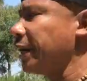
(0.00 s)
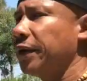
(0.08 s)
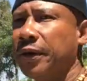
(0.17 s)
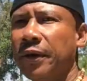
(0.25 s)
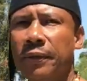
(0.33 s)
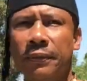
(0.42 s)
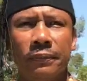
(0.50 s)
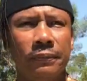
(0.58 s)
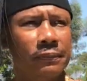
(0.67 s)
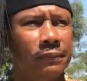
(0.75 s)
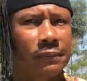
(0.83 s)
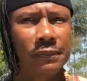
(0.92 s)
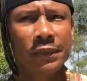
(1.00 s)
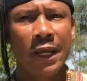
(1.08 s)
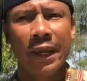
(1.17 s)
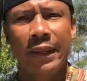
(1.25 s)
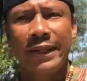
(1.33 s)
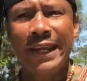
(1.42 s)
There you go.
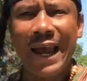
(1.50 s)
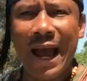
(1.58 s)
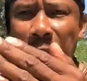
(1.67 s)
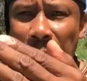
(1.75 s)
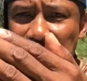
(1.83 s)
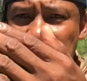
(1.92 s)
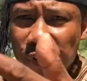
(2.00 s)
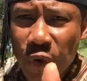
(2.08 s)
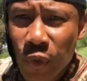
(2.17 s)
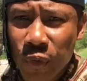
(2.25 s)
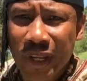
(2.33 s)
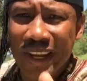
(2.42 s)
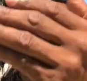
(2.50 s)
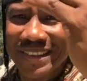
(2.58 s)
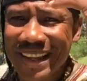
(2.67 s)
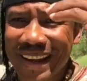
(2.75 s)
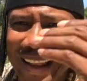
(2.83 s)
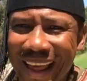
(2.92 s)
The Amazon
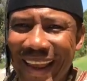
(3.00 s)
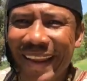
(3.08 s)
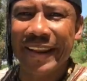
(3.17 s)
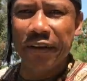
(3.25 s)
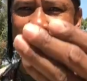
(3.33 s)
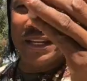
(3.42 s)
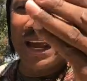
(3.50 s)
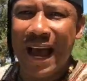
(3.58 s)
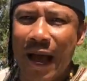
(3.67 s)
is the land of the